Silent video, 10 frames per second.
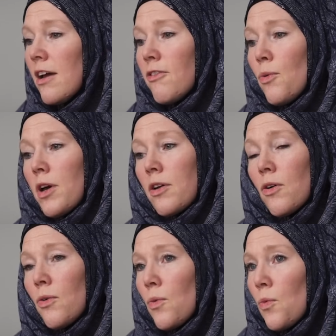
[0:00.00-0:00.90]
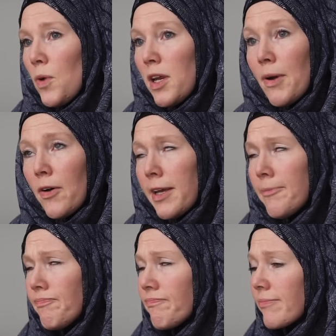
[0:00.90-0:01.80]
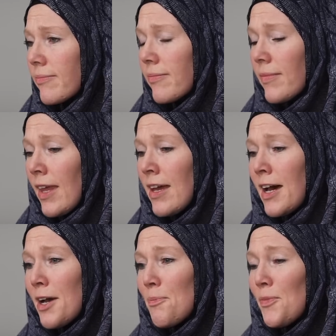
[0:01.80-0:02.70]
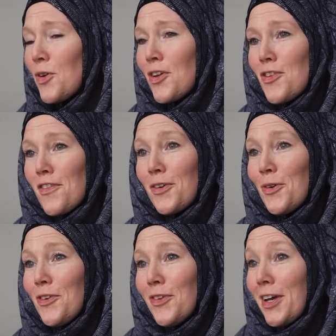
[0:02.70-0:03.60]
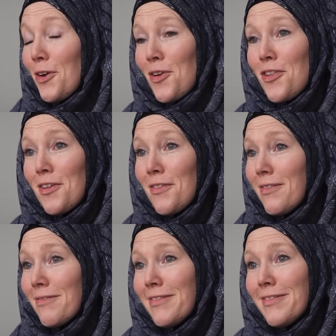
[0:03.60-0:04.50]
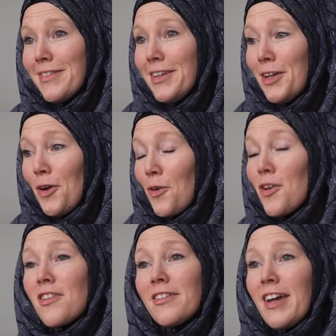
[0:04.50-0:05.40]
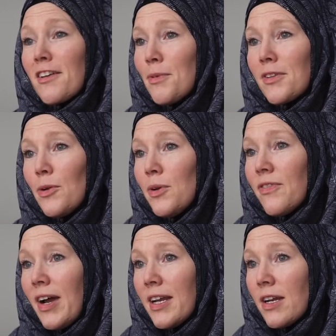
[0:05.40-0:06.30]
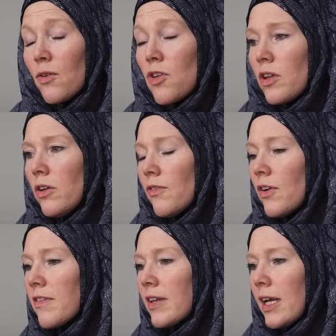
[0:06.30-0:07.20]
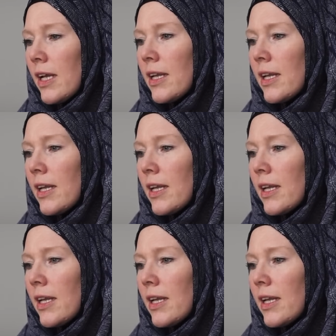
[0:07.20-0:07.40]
If you want to go read about it, you can just go to like a Christian, you know, a Christian textbook that you'd find at a Christian university.